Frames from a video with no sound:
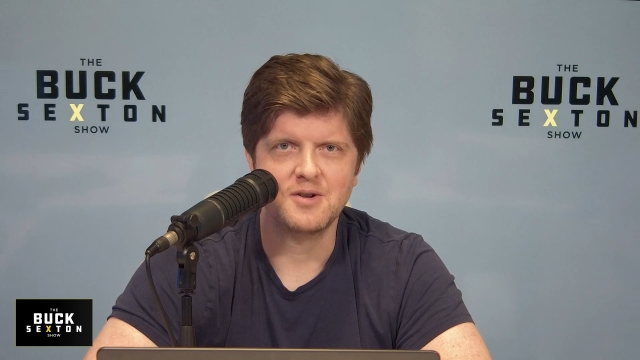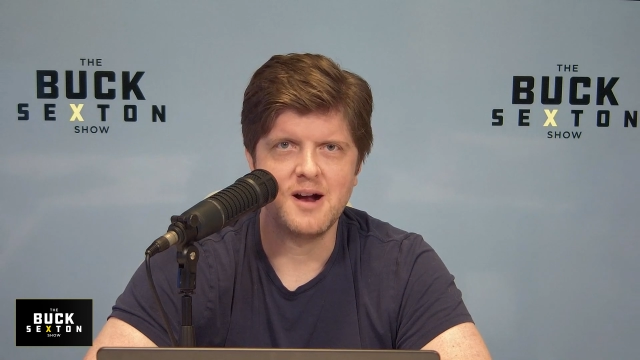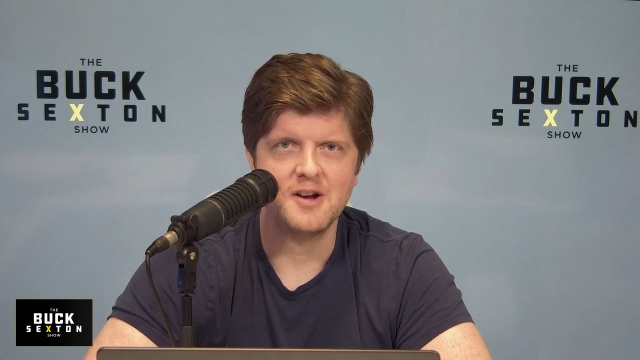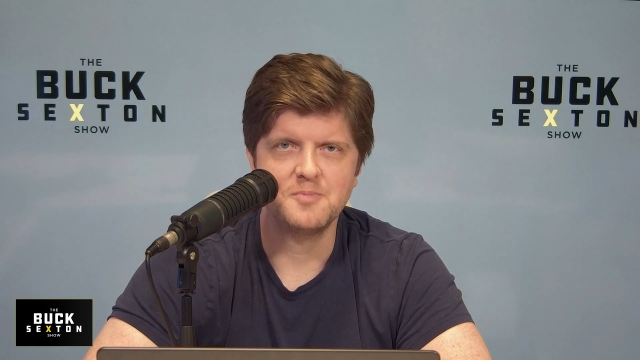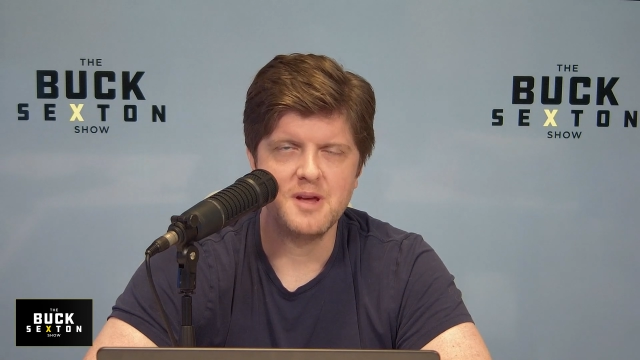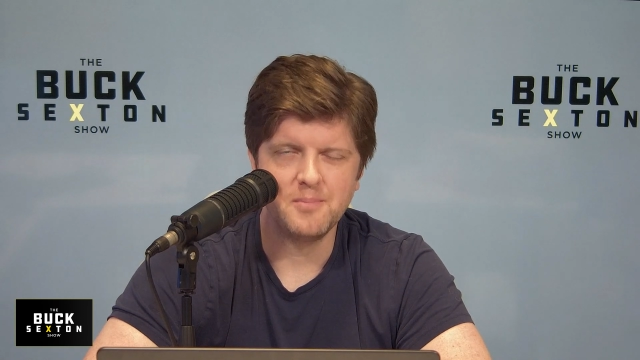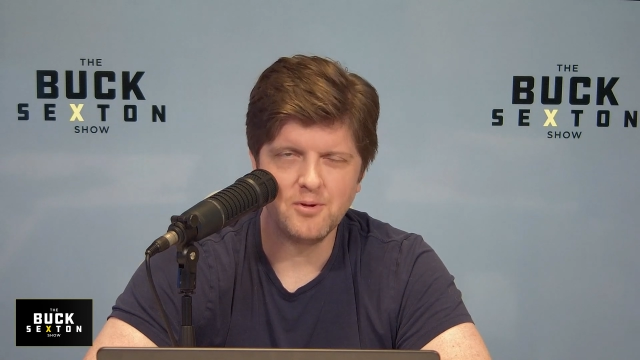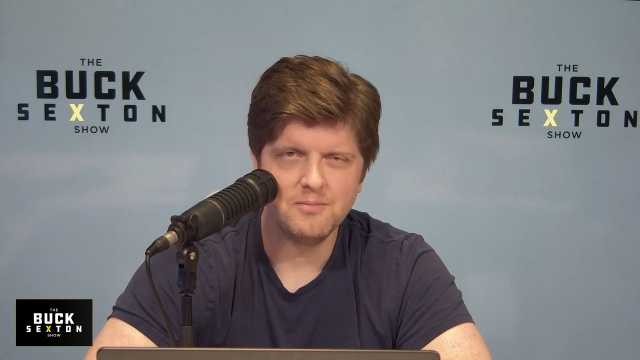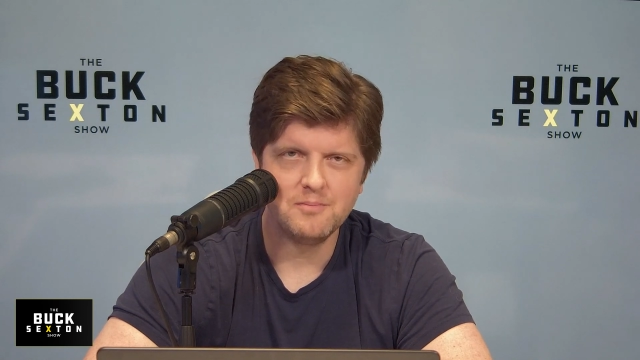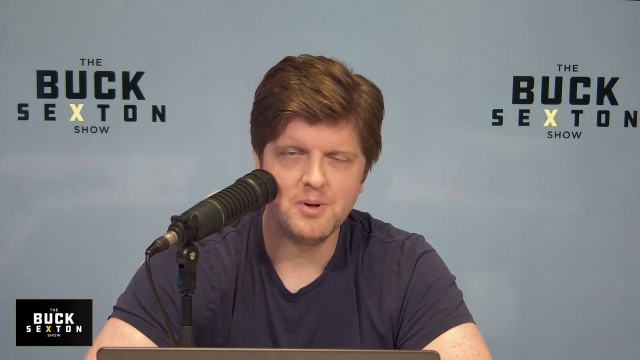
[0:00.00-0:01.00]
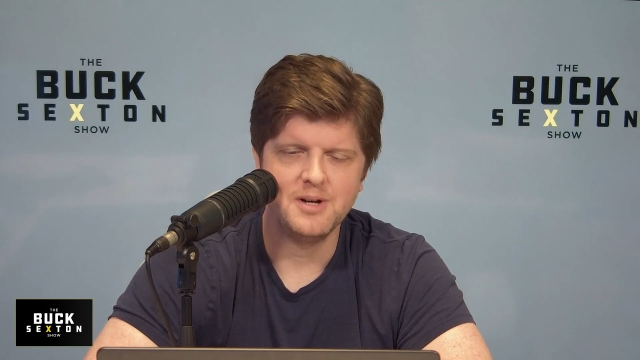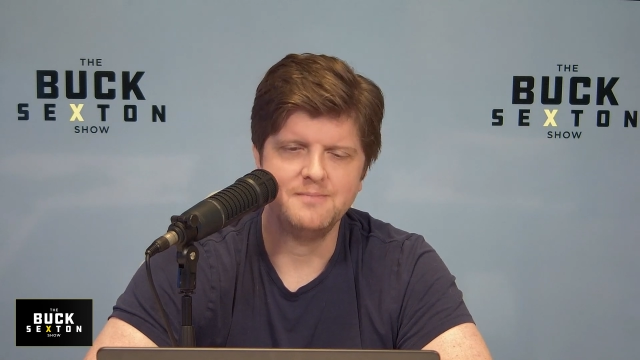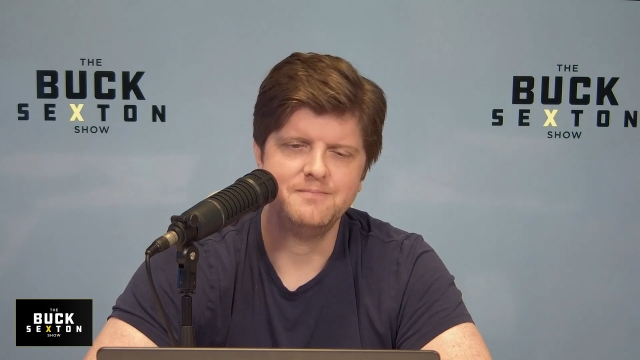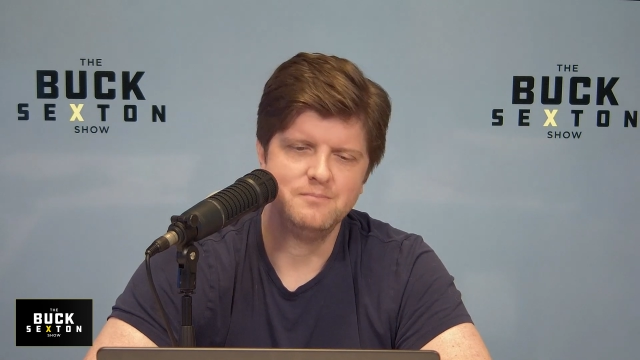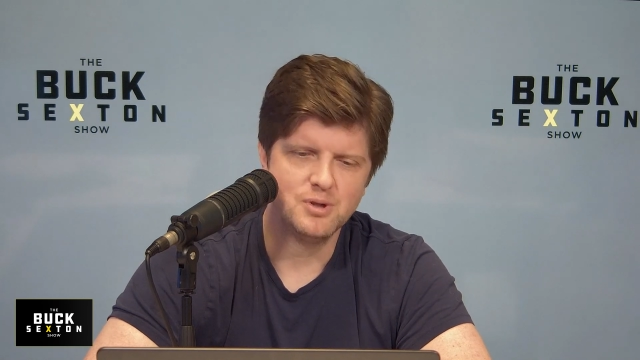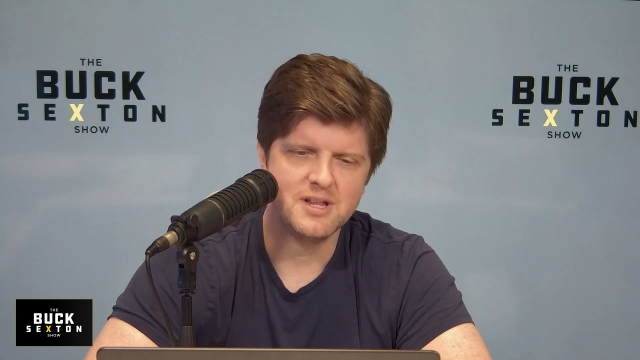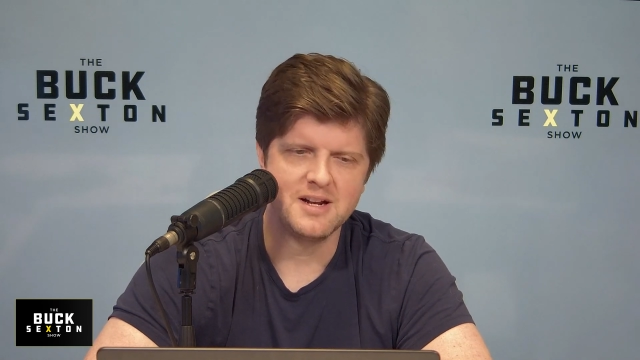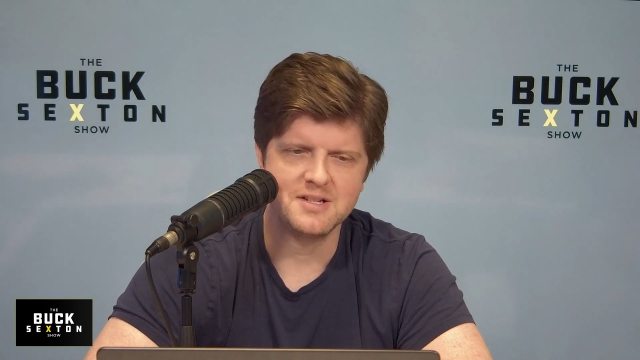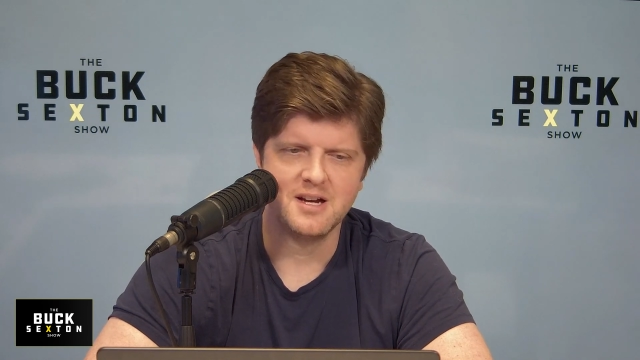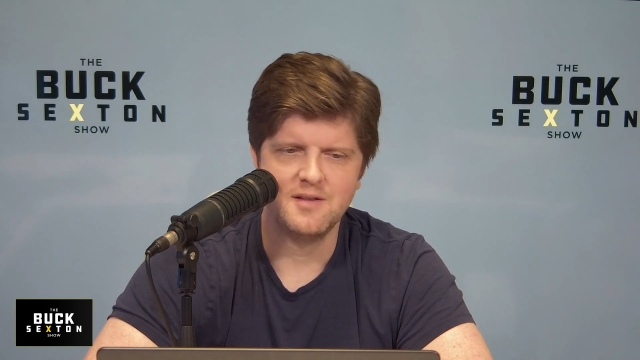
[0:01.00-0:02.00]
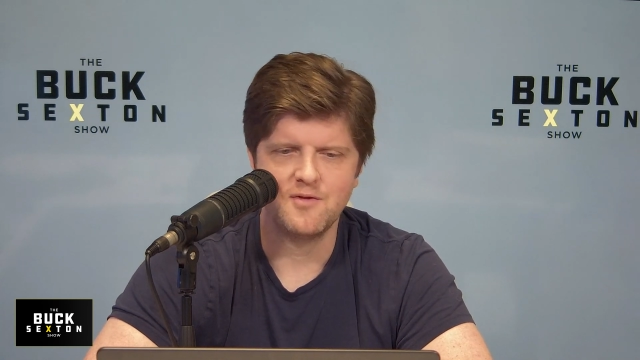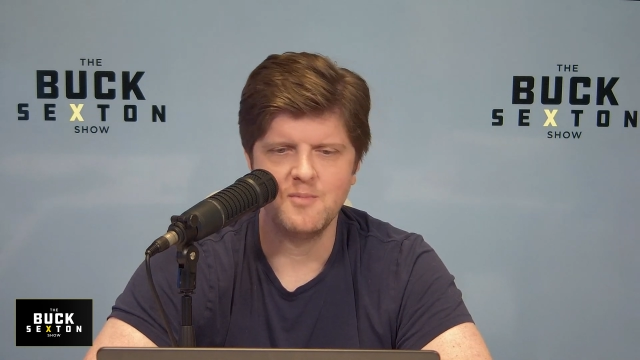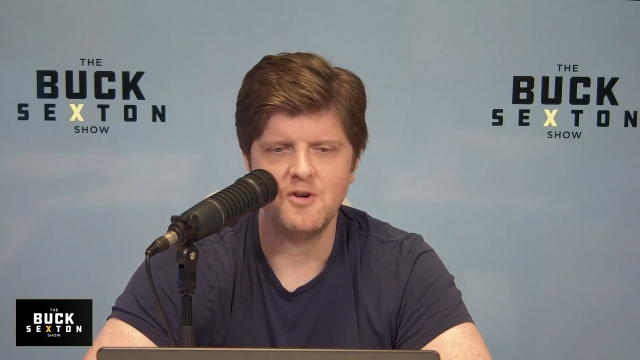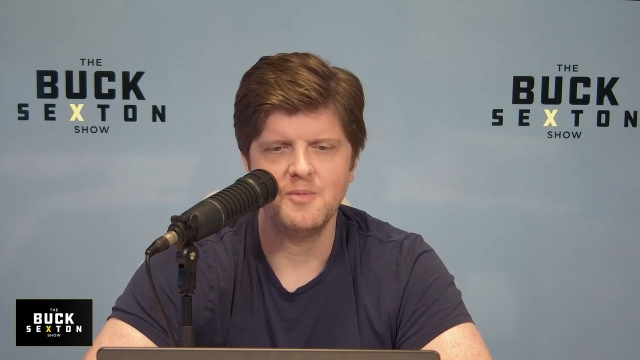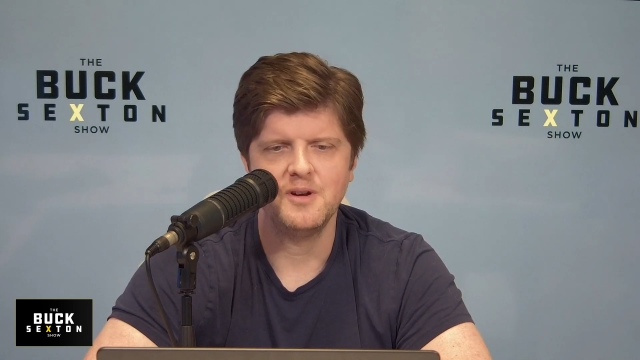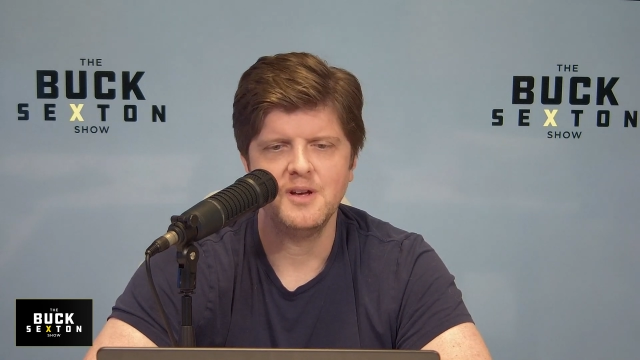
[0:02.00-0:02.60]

trash people. But put that aside for a moment.